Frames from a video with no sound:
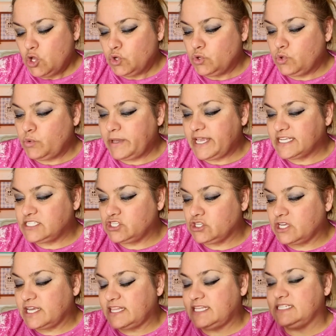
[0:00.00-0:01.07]
Ooh, we get to
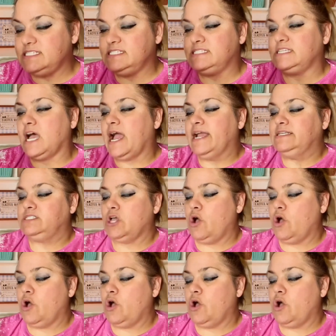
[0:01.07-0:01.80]
look at the designs.